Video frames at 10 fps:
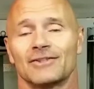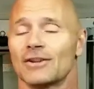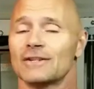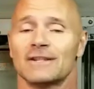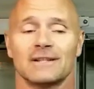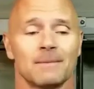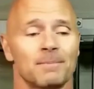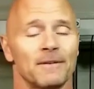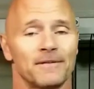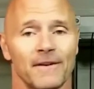Just
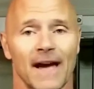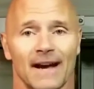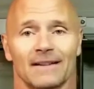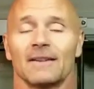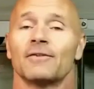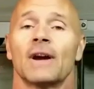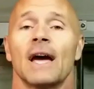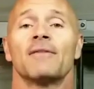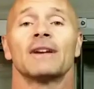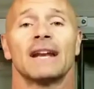simple fact. If you're
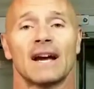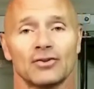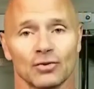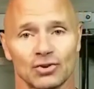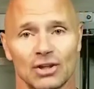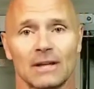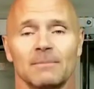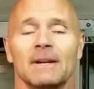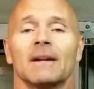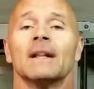having an actual
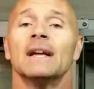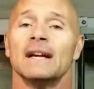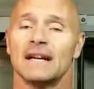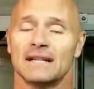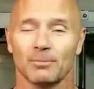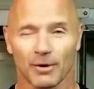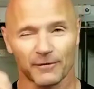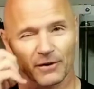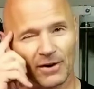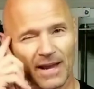cheat meal, it's more
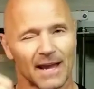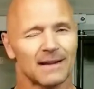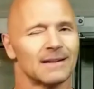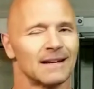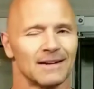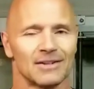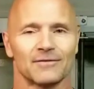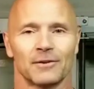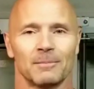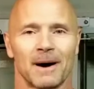for your head than it
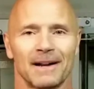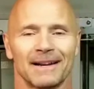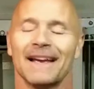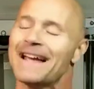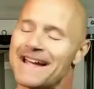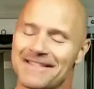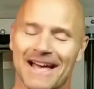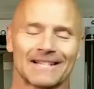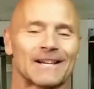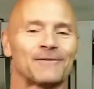is for your body. And
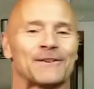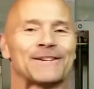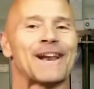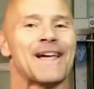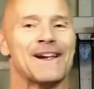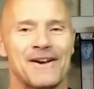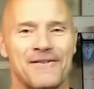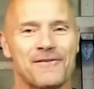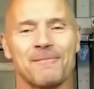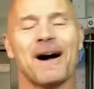that's it for today.
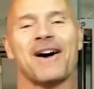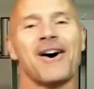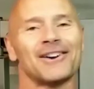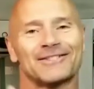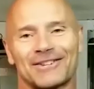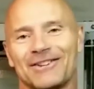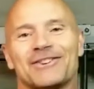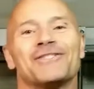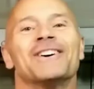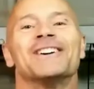From my heart to
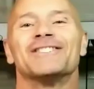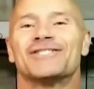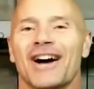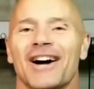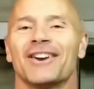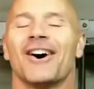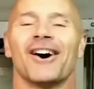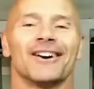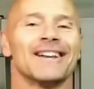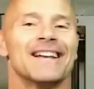you, John
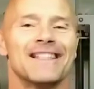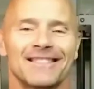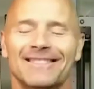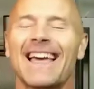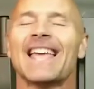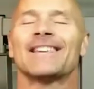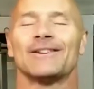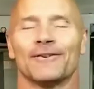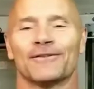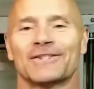Heart,
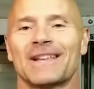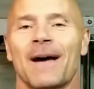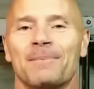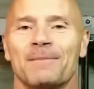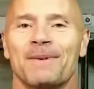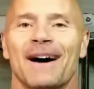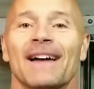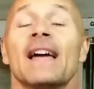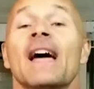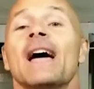thank you for stopping
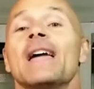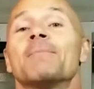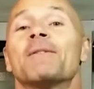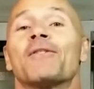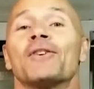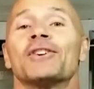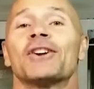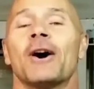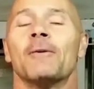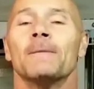by. Hey, before you
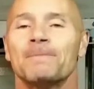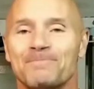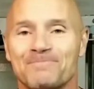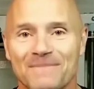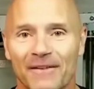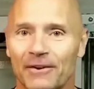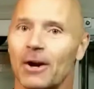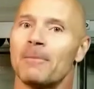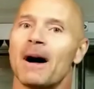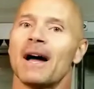go, if you
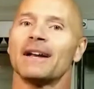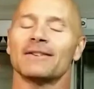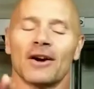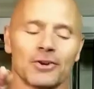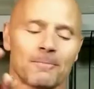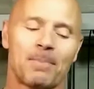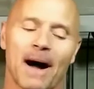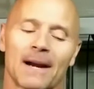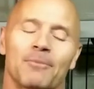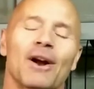don't mind, on your
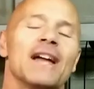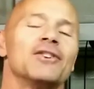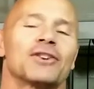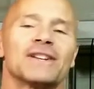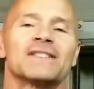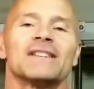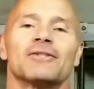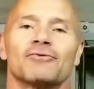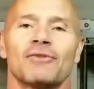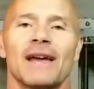bottom right, you're going to see
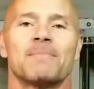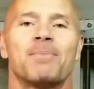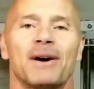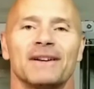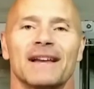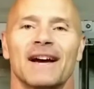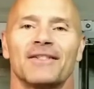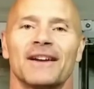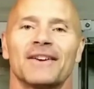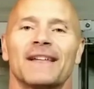a red button
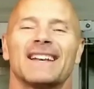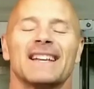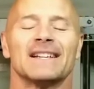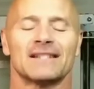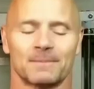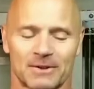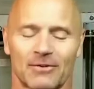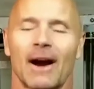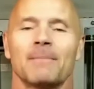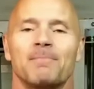down there, that
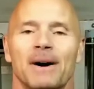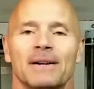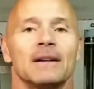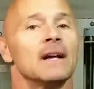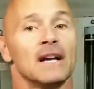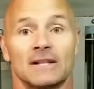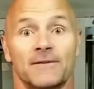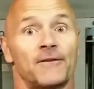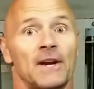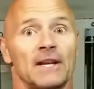subscribe button. It's
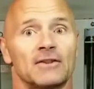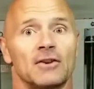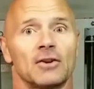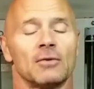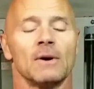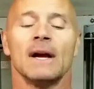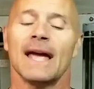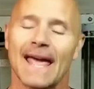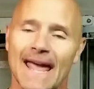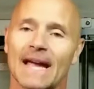free to do.
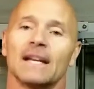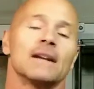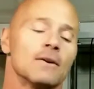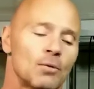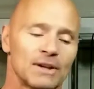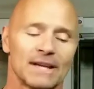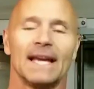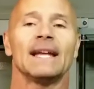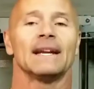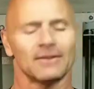And when you
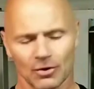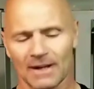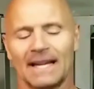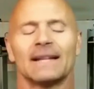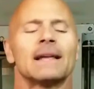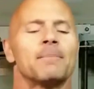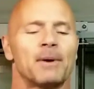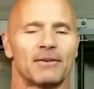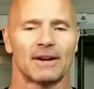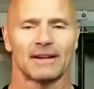hit it, go ahead and hit that
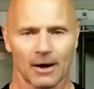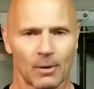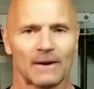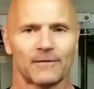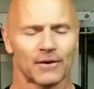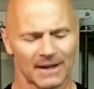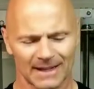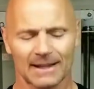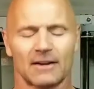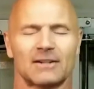button right there. I'll wait for you.
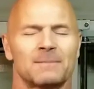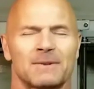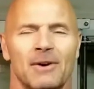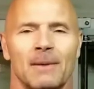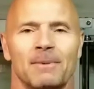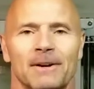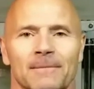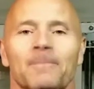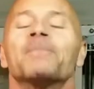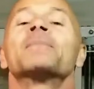Hit that subscribe
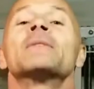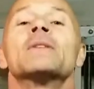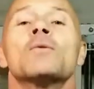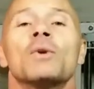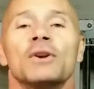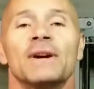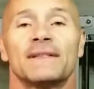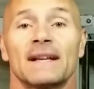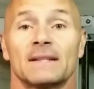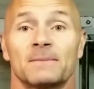button. When you hit
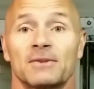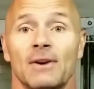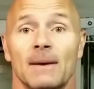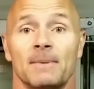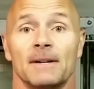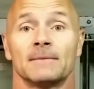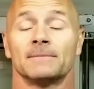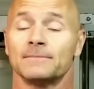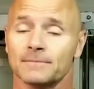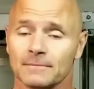that subscribe button,